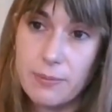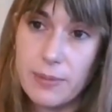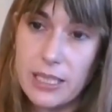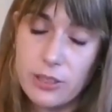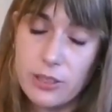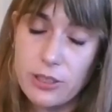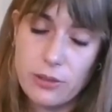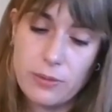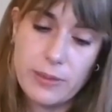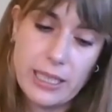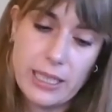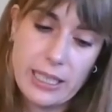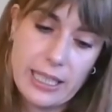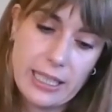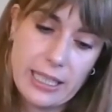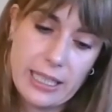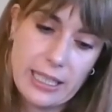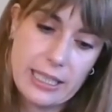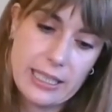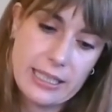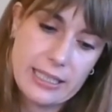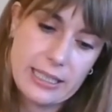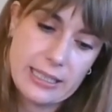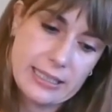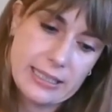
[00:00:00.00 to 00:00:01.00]
Baix
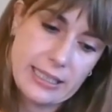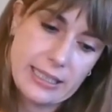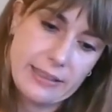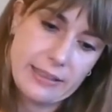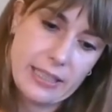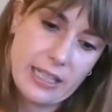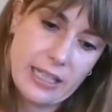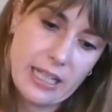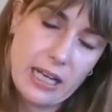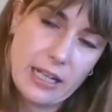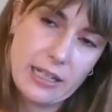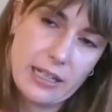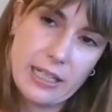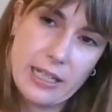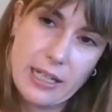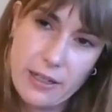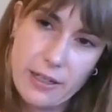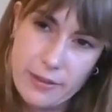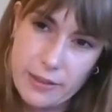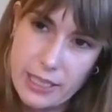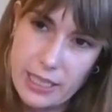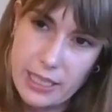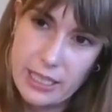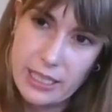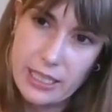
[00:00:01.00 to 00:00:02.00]
Llobregat is in an
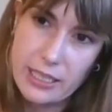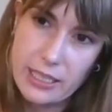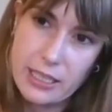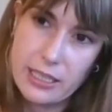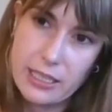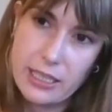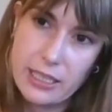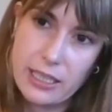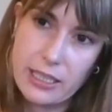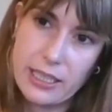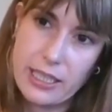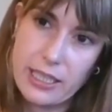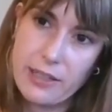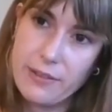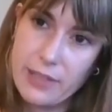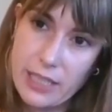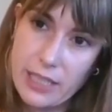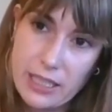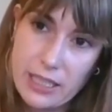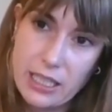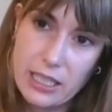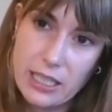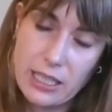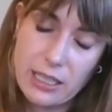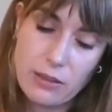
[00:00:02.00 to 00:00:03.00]
area
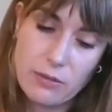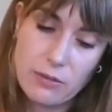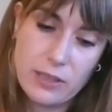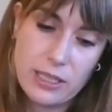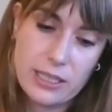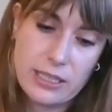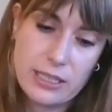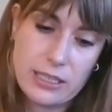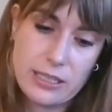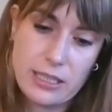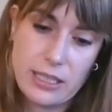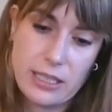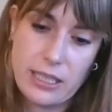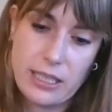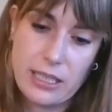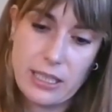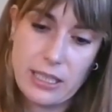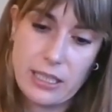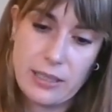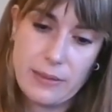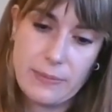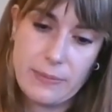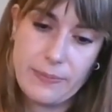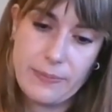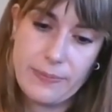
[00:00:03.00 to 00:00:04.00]
in which
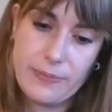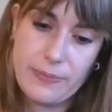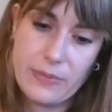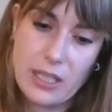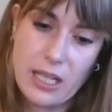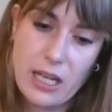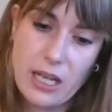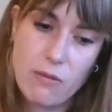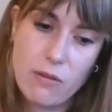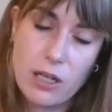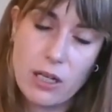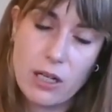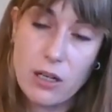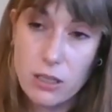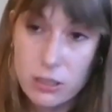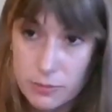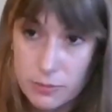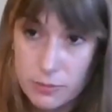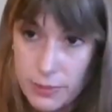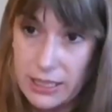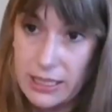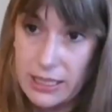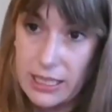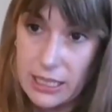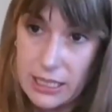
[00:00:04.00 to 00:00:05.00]
our
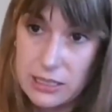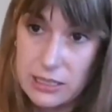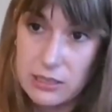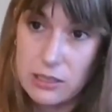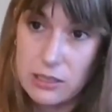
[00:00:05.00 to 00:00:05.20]
hospital is